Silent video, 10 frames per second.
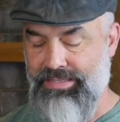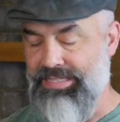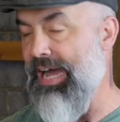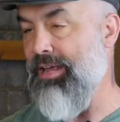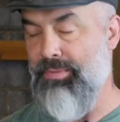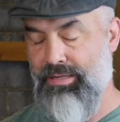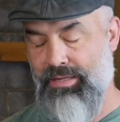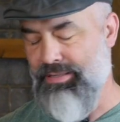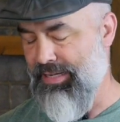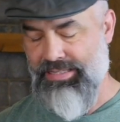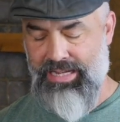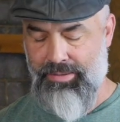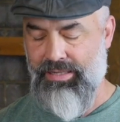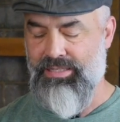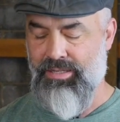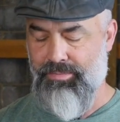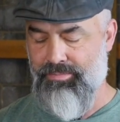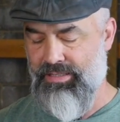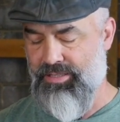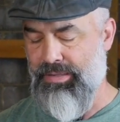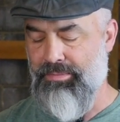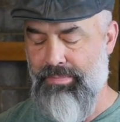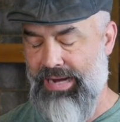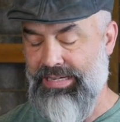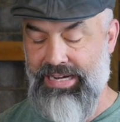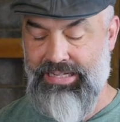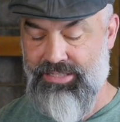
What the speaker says: diamond, not a diamond, it's a big magnetic